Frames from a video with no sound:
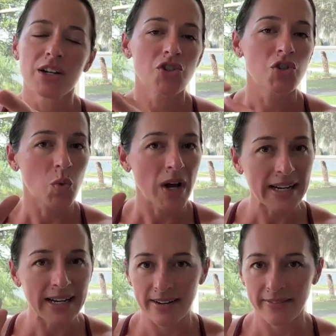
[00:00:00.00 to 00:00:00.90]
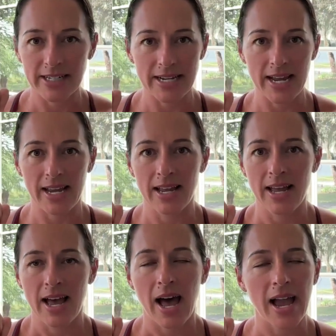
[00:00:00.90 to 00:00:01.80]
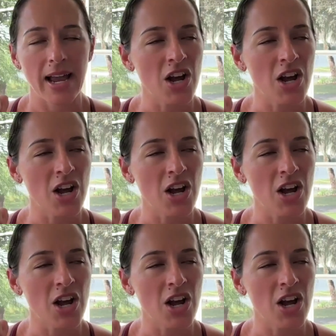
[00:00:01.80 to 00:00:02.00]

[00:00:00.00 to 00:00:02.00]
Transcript: Sweating every day. I